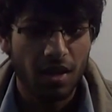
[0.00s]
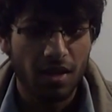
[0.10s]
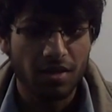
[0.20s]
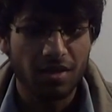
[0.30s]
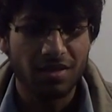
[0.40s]

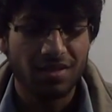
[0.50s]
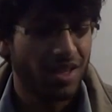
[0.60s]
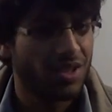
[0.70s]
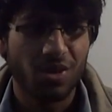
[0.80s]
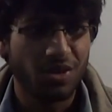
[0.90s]
And then
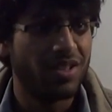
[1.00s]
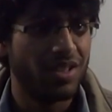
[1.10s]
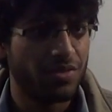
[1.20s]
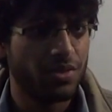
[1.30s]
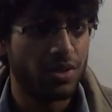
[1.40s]
that's how the
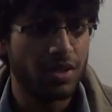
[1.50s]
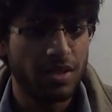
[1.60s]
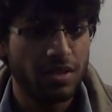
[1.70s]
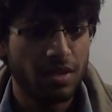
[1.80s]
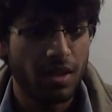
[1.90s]
interview
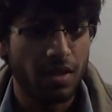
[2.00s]
ended.